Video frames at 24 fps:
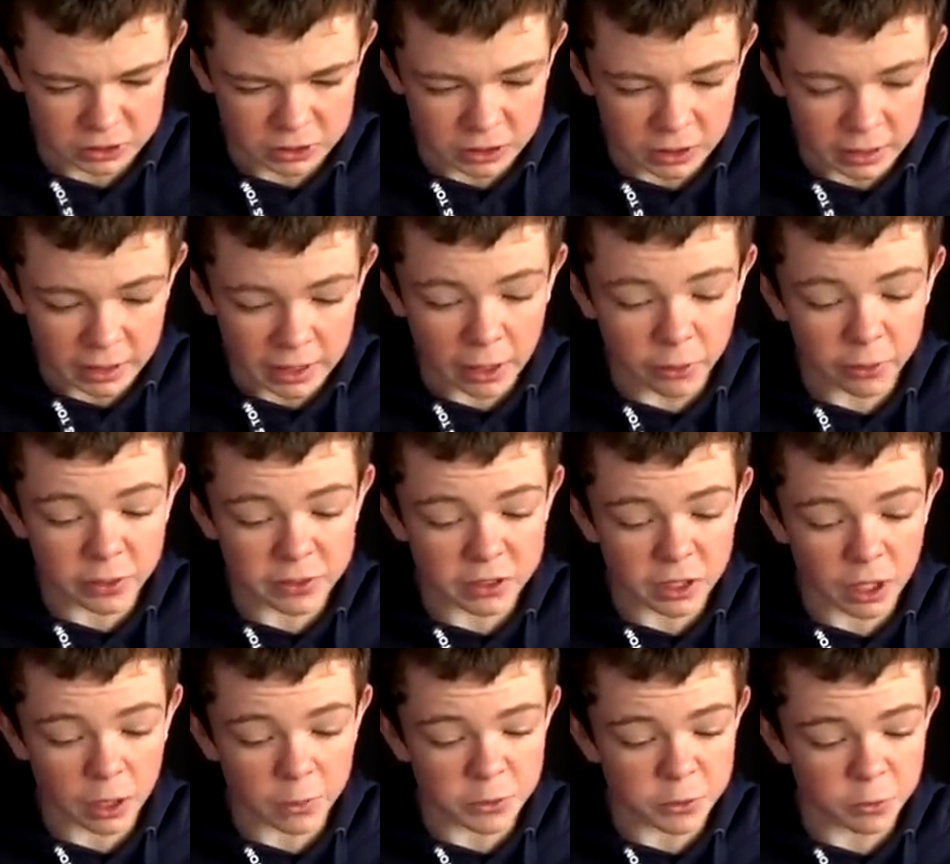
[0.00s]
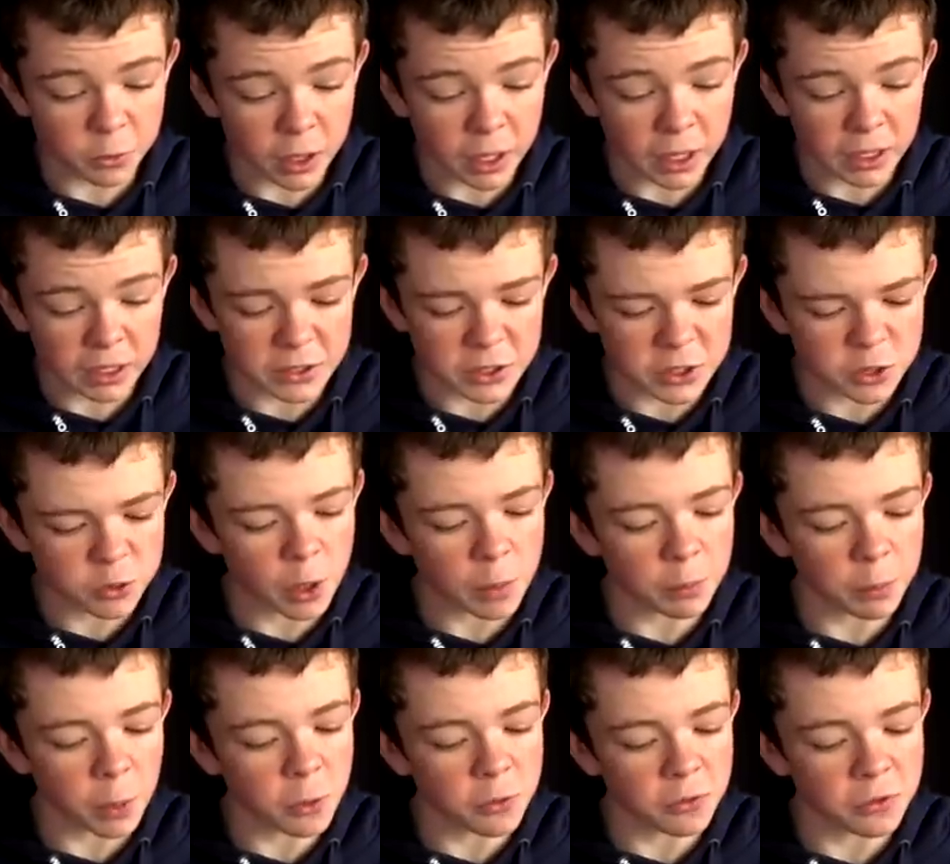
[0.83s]
He held his arms wide and swept
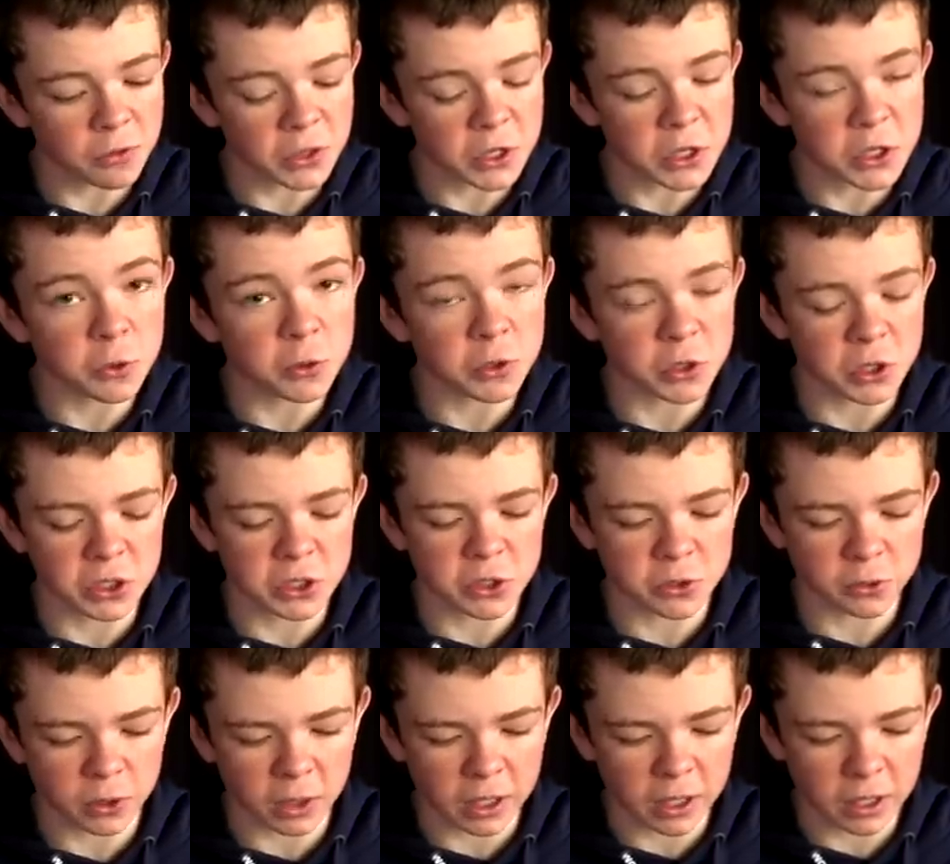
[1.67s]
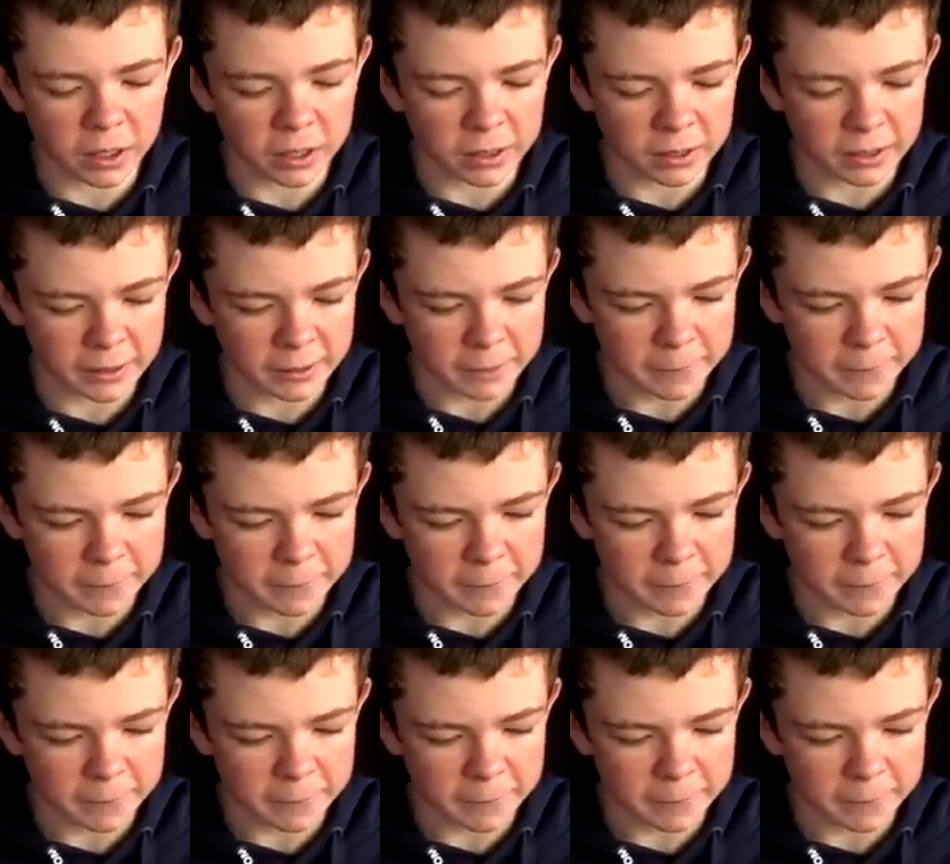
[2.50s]
both of the children into a hug.